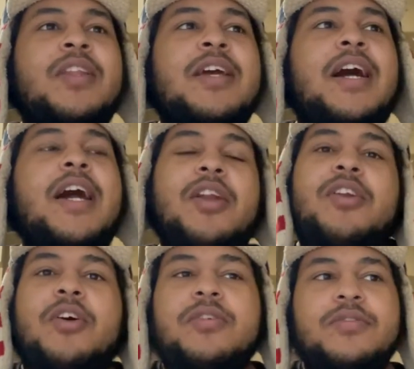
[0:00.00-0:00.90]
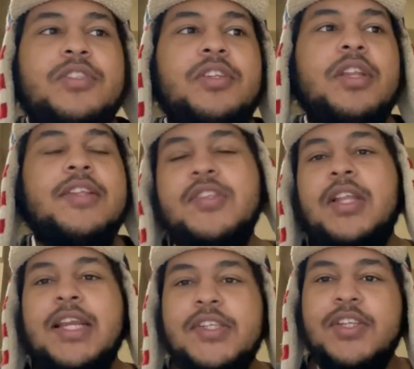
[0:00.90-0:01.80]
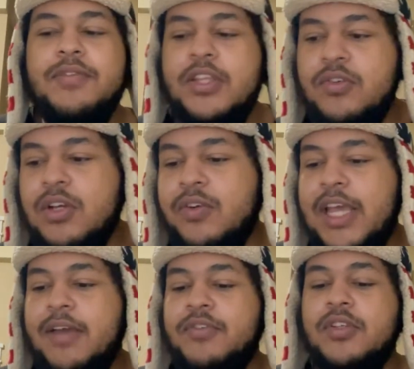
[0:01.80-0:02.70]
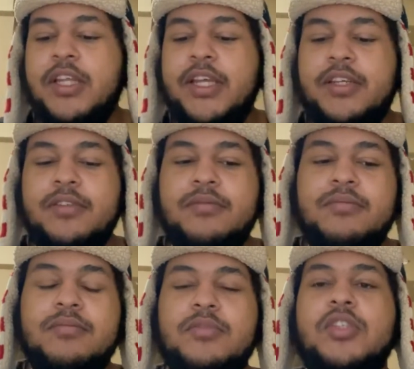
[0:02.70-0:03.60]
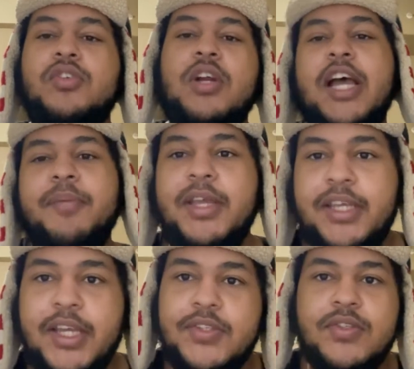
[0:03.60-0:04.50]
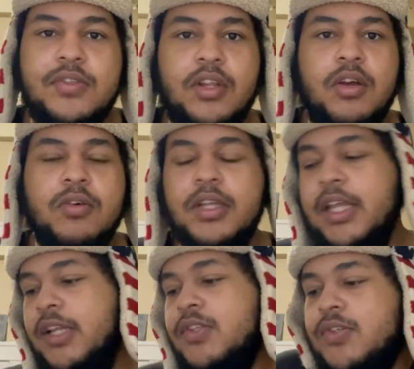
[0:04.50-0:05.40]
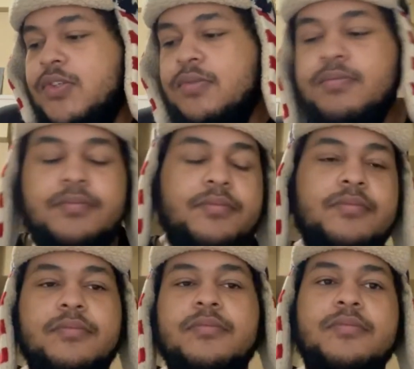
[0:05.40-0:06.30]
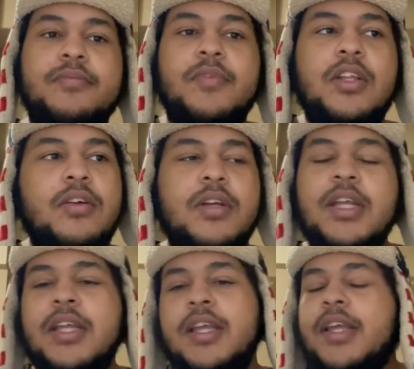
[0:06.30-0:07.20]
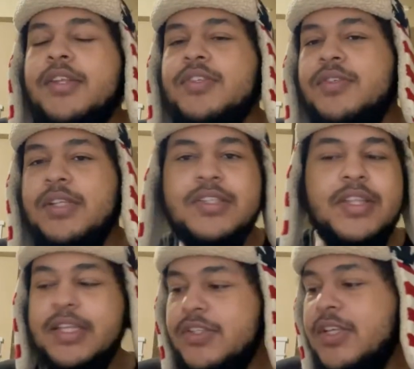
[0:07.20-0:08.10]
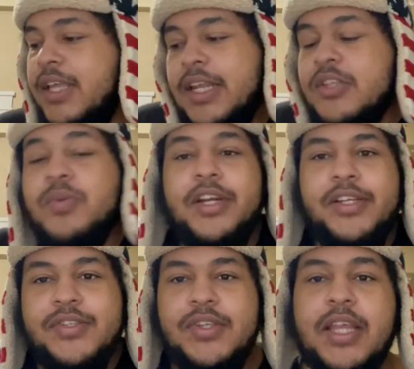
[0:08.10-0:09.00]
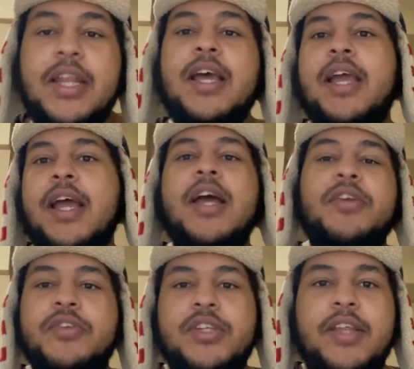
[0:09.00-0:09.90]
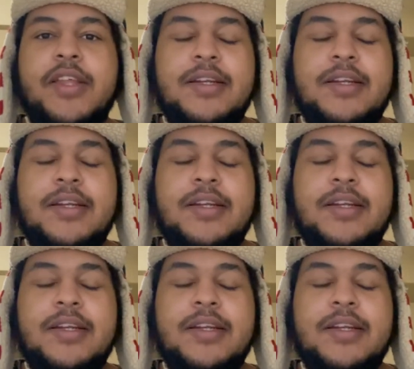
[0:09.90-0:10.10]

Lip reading: I don't know. It's a lot of stuff that you don't have to like describe, I guess. You know, and it's you know it is what it is, and I understand that.